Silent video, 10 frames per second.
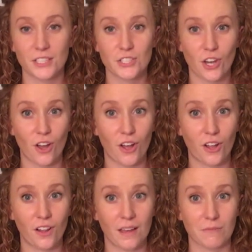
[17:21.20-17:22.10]

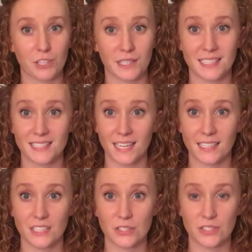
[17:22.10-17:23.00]
shawl. I'm really
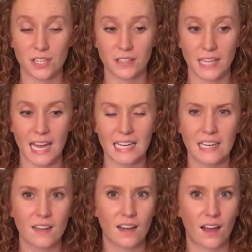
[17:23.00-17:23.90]
excited to start that.
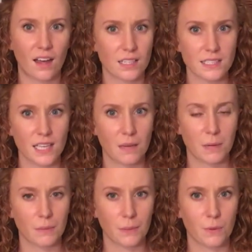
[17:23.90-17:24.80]
Honestly, I
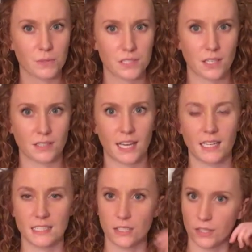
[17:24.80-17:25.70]
probably won't start
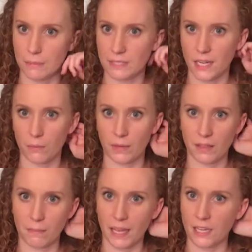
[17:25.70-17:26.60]
that until I'm done
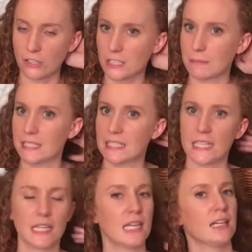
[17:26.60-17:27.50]
with my Christmas
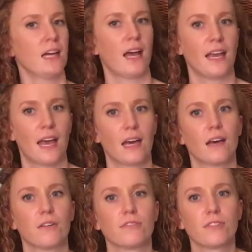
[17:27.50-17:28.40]
knitting. I
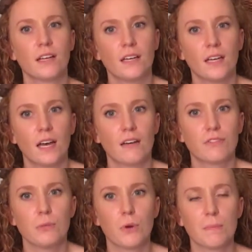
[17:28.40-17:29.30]
have a
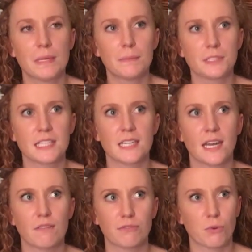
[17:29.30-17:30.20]
few more people to
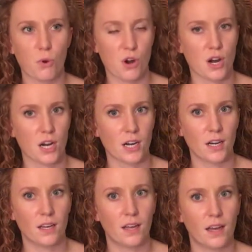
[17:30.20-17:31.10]
knit
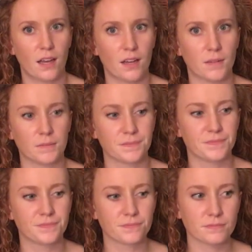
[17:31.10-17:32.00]
for.
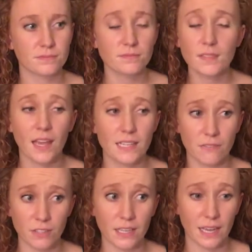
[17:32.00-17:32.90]
I
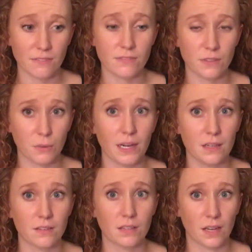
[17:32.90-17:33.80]
definitely have
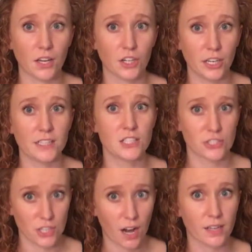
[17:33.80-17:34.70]
quite a good
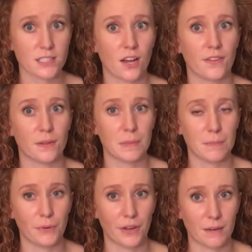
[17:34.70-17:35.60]
start on the
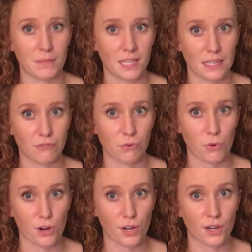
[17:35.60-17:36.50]
people that I'm knitting
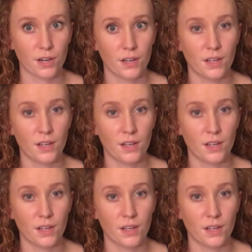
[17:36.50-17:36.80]
for.